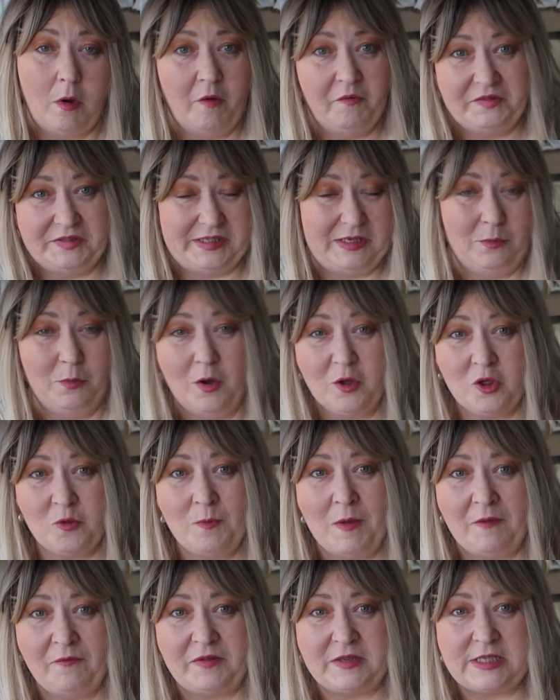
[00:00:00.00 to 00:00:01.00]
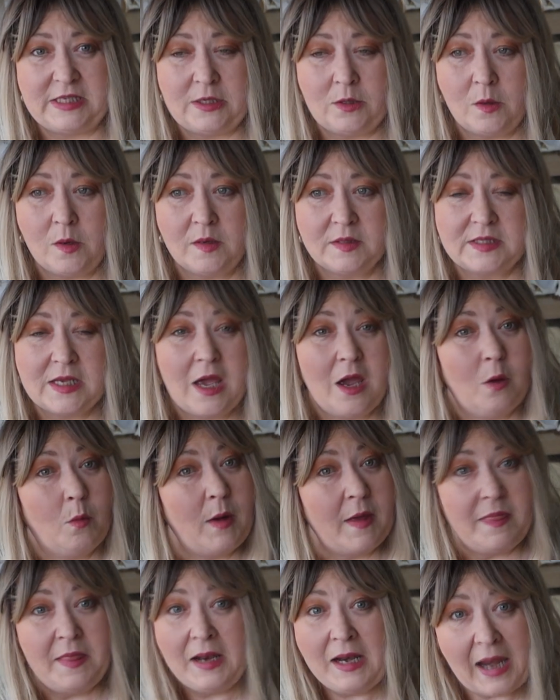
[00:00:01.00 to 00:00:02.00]
obviously watch my videos,
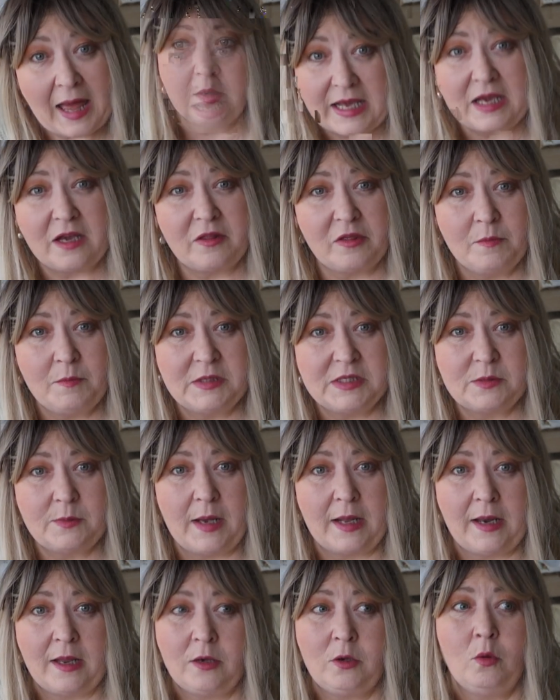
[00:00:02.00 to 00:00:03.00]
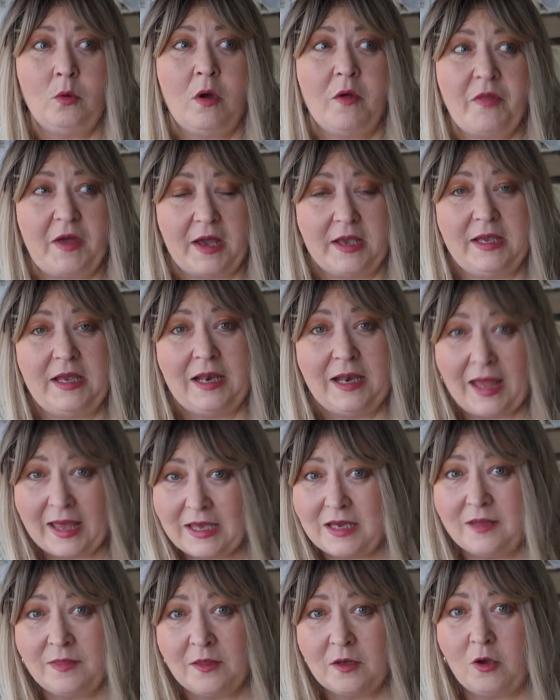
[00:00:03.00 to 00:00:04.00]
when they like them as well. I know that you're
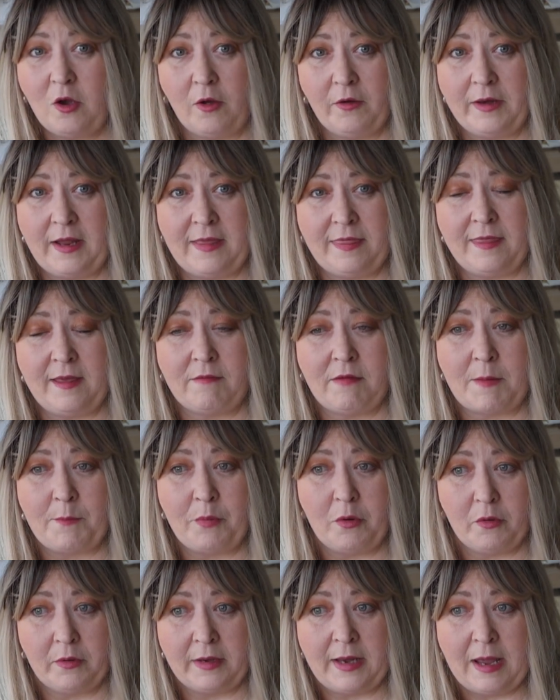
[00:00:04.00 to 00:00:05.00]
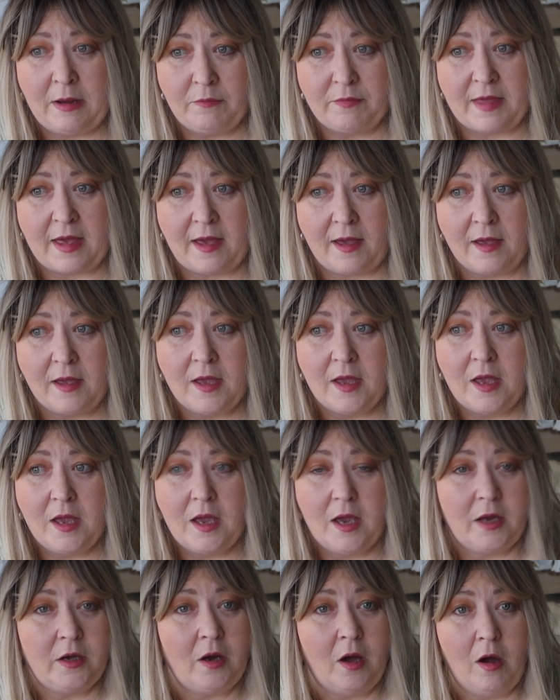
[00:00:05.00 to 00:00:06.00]
liking the content that I'm putting out there,
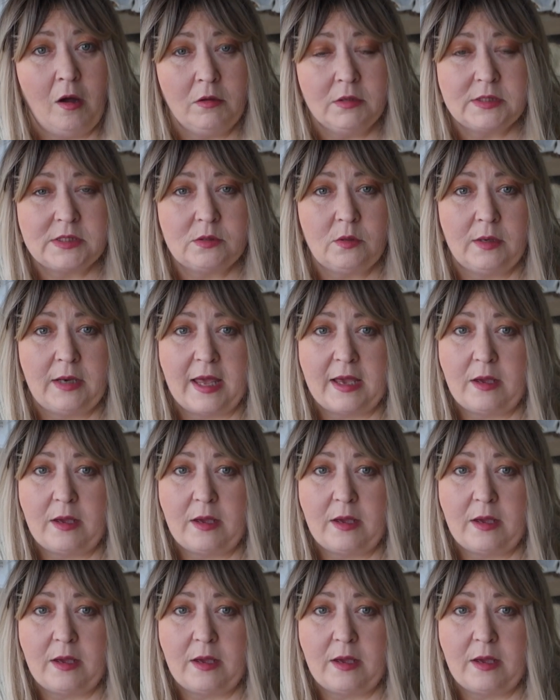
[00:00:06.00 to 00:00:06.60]
and also